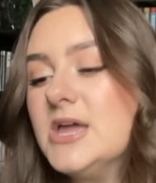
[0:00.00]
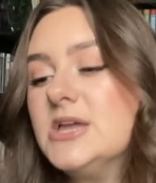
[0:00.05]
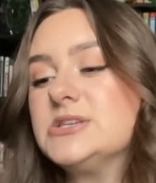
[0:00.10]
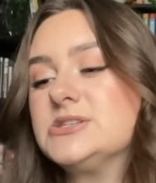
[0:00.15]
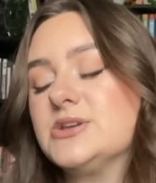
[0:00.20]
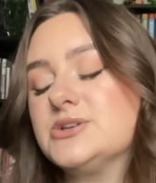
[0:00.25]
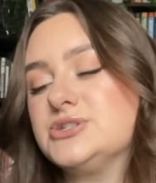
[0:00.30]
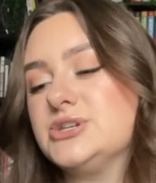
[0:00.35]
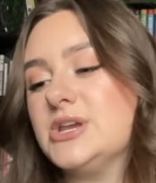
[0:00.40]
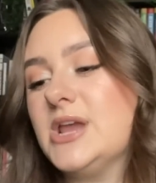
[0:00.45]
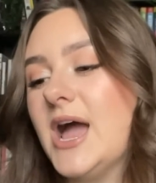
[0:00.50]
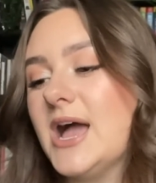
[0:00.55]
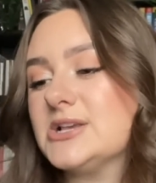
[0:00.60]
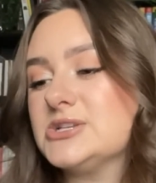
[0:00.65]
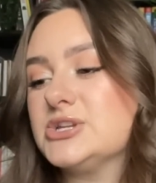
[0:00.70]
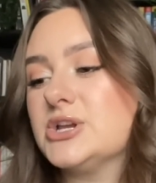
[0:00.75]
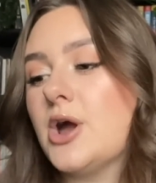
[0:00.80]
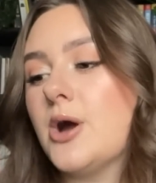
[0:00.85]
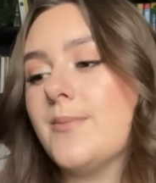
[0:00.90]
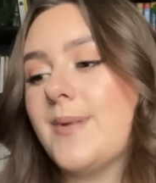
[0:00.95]
So she has
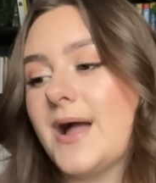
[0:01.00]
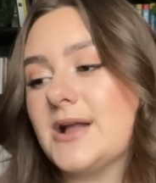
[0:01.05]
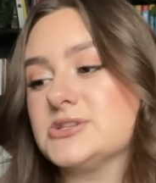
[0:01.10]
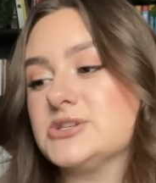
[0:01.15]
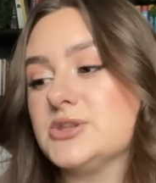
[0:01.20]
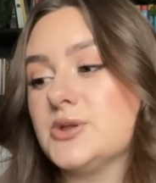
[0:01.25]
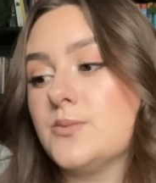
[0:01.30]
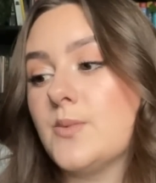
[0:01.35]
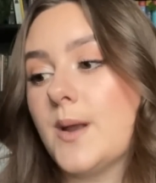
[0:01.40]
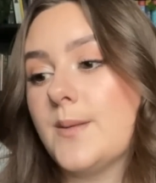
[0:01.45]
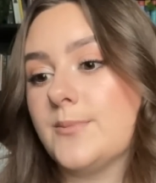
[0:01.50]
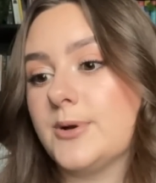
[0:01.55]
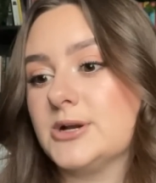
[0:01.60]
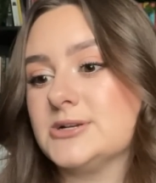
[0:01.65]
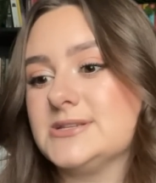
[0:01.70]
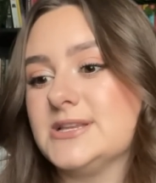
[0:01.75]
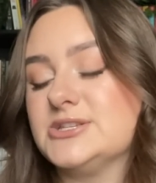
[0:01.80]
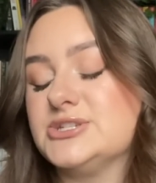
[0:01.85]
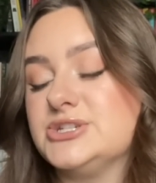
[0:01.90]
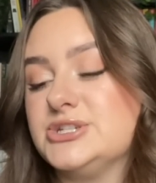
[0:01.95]
to go back to the one
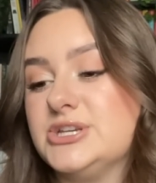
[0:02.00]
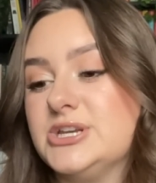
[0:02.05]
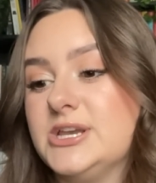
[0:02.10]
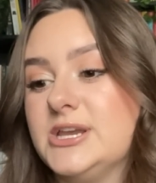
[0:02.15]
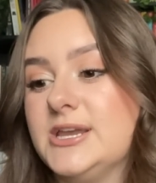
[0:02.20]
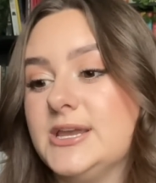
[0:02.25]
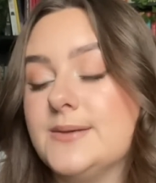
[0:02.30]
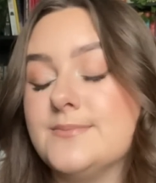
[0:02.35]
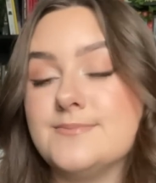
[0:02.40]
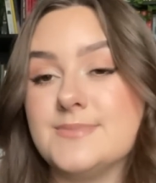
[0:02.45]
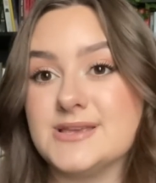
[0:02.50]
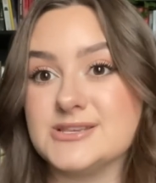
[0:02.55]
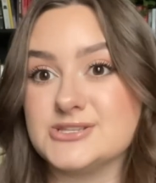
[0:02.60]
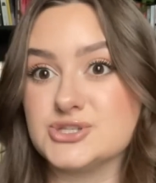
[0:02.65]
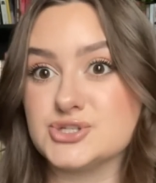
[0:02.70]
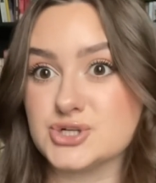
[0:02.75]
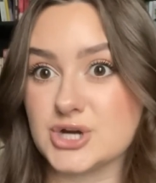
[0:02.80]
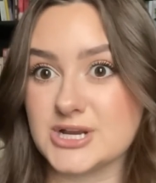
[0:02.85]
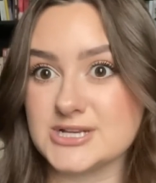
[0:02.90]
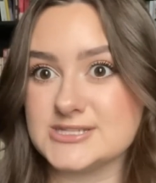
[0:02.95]
person she
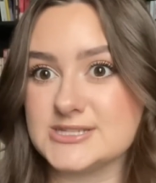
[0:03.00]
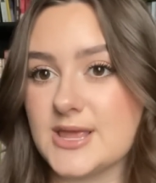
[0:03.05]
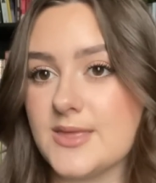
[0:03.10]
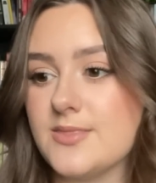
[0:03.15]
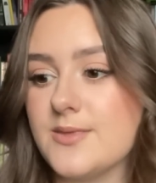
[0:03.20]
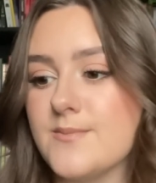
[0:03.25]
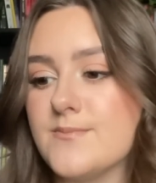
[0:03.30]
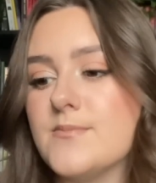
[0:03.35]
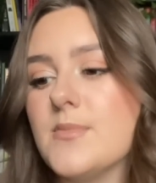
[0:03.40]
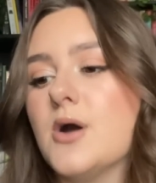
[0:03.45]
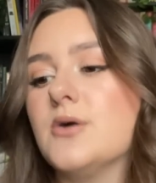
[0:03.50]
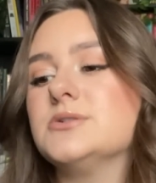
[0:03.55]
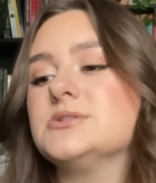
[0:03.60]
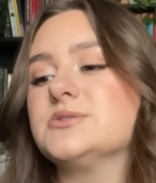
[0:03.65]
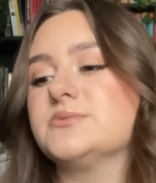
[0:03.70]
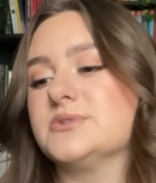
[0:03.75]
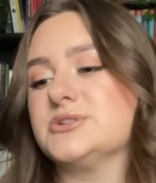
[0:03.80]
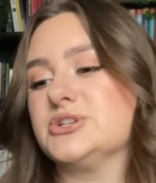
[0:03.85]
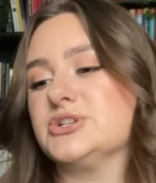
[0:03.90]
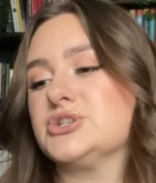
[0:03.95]
mistrusts the
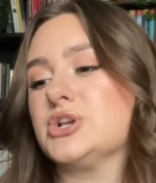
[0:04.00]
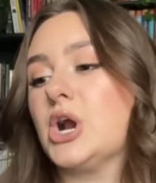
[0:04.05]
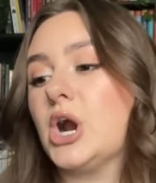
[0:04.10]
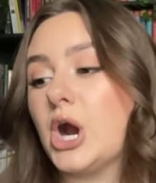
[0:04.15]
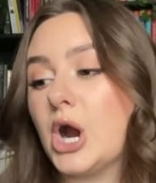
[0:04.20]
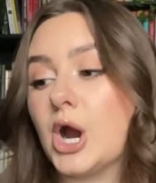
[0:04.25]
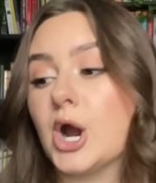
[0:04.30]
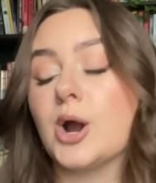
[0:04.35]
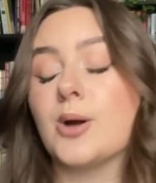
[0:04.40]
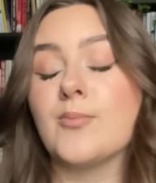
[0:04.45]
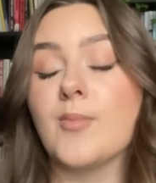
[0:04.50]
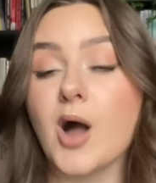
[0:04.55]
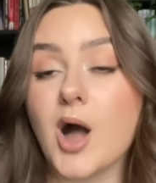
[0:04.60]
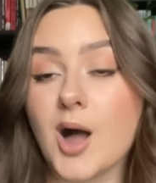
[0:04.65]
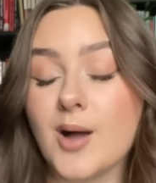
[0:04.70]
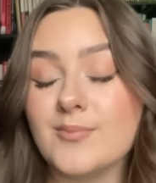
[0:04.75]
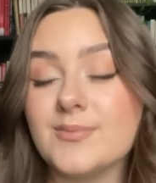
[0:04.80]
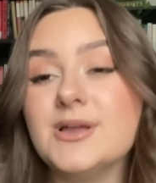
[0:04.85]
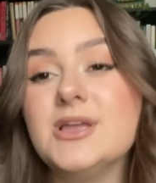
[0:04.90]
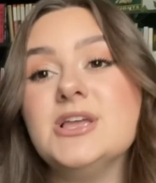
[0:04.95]
most, which is her
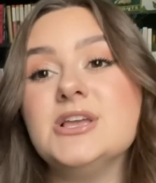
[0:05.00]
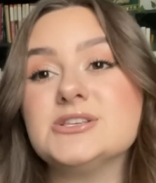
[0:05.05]
mom.